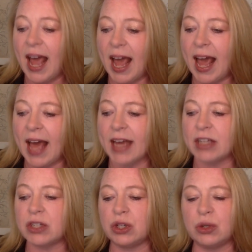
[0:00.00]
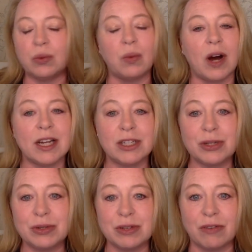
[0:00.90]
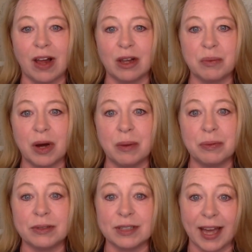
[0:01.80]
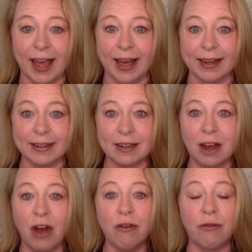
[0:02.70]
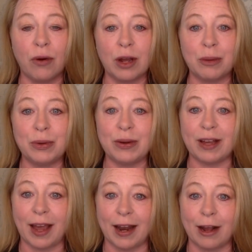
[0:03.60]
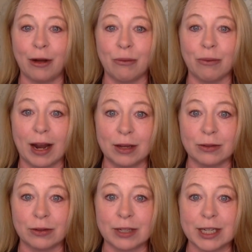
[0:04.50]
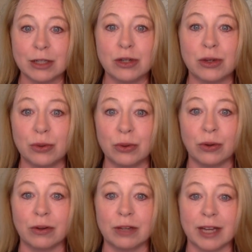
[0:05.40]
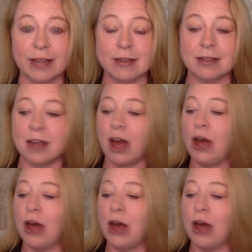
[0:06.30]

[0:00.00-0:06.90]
And you'll want to develop a plan for communicating regularly to your list.